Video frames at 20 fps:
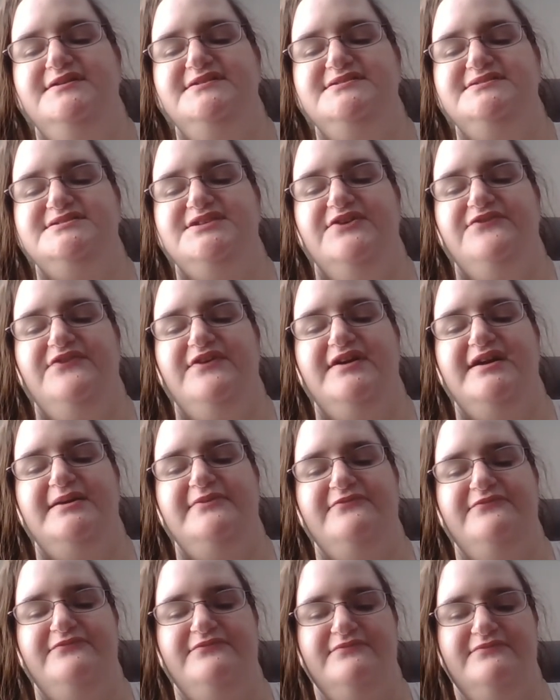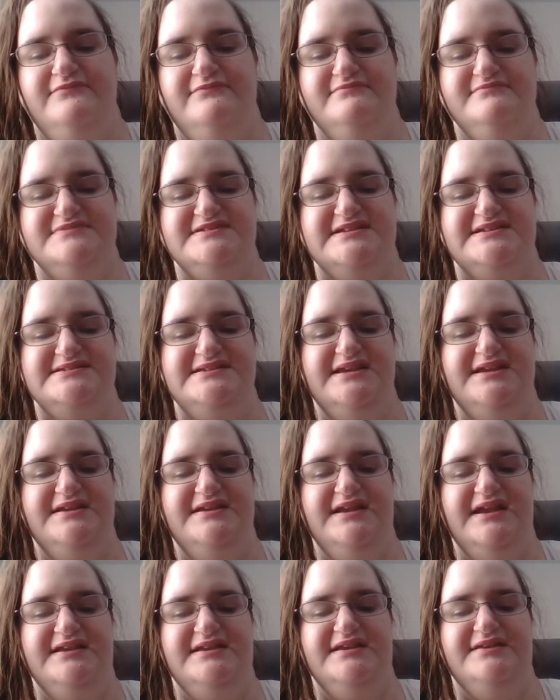So far, I've
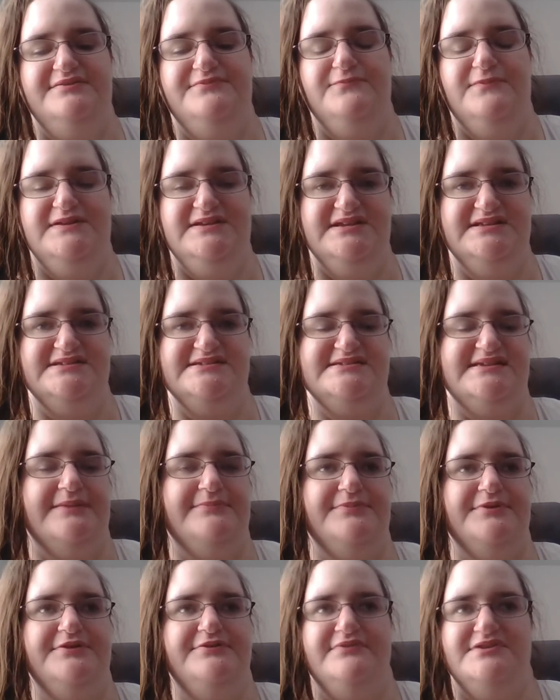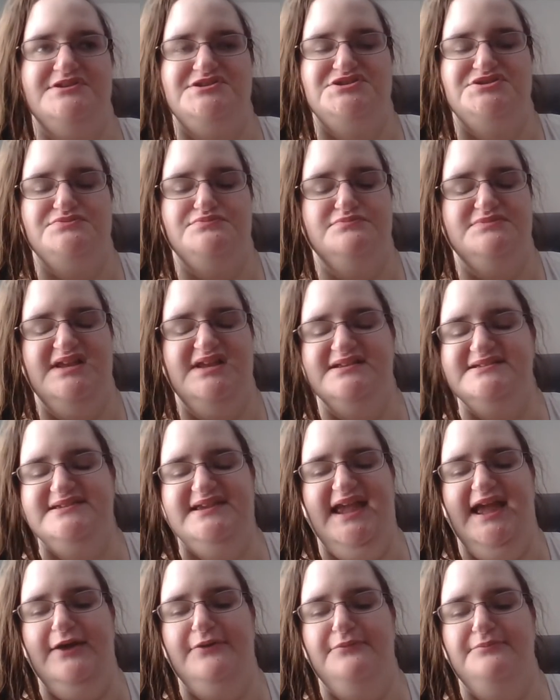succeeded. I did one in December, which
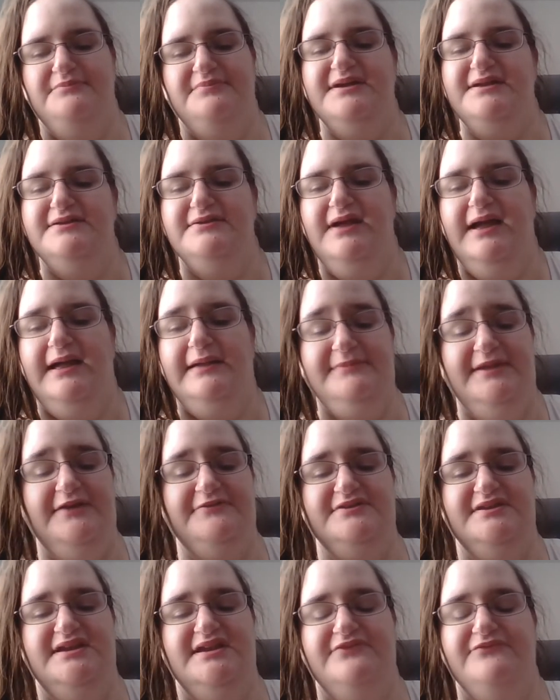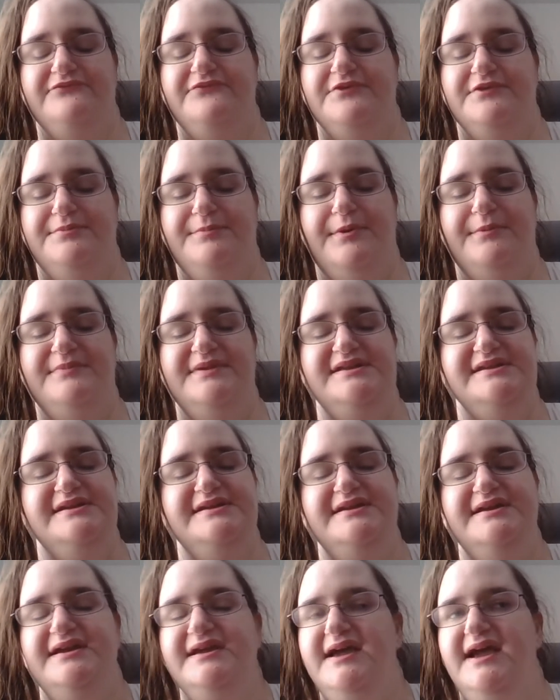doesn't count, but I'm counting it for the moment.
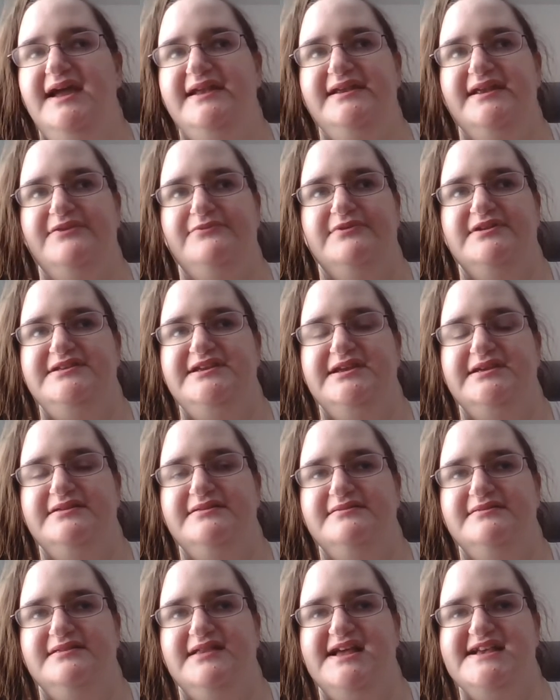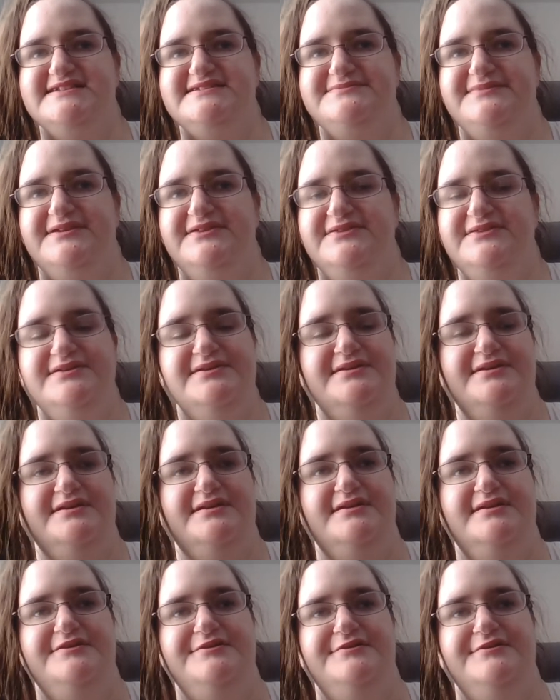I did one last month.
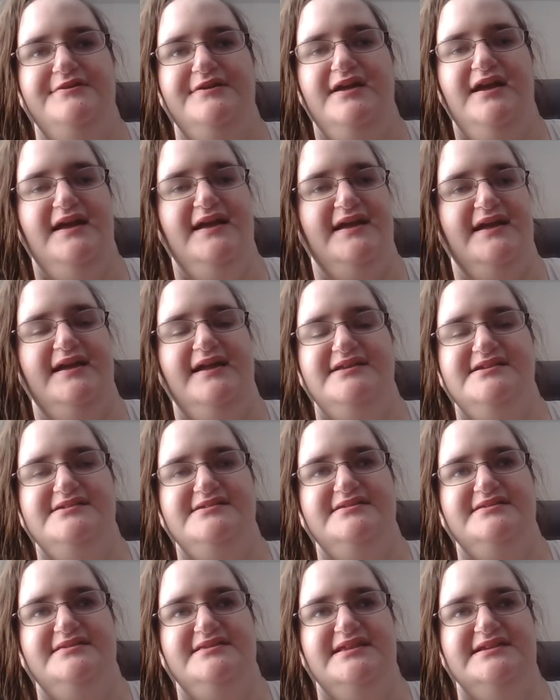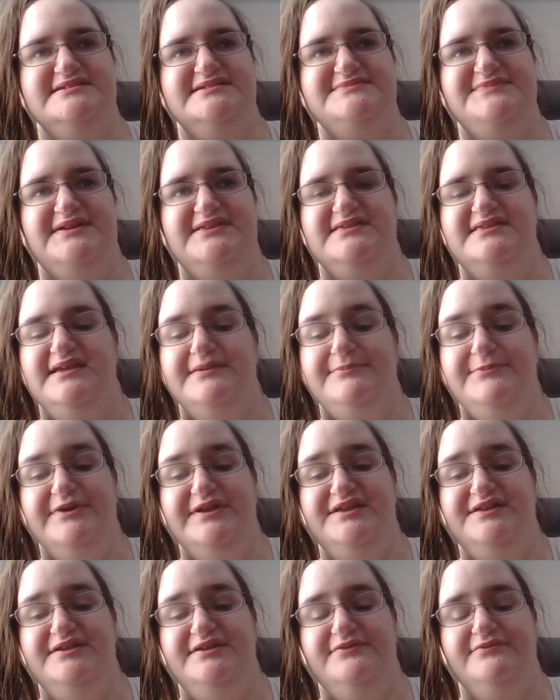This month, I'm
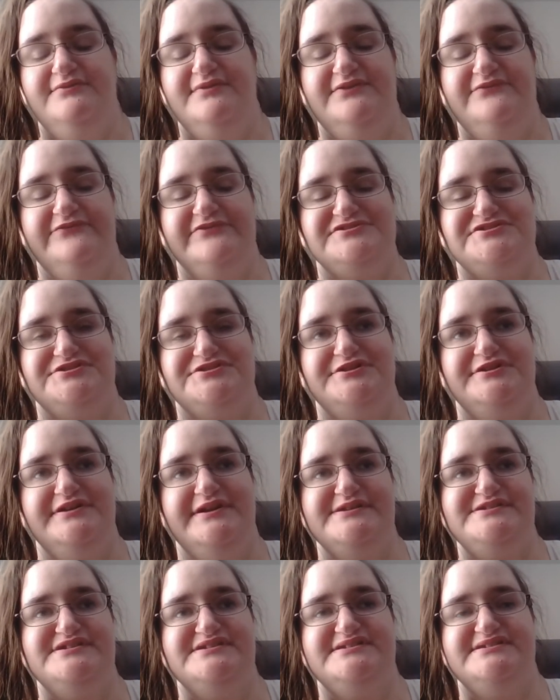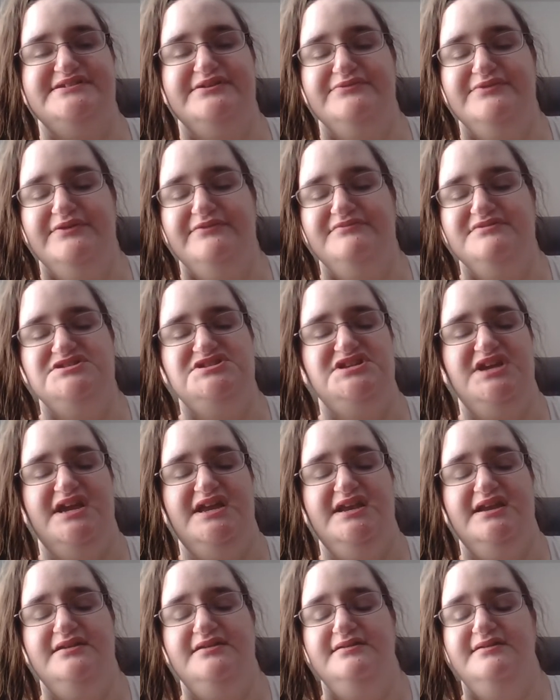gonna do one for sure. I just don't know which
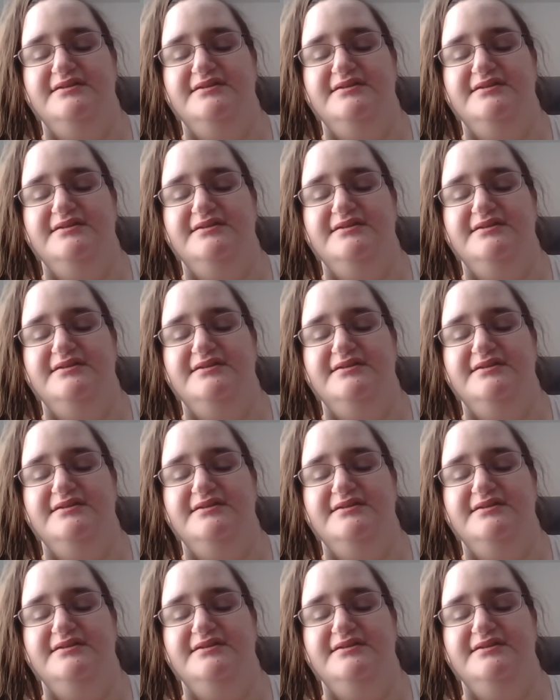yet.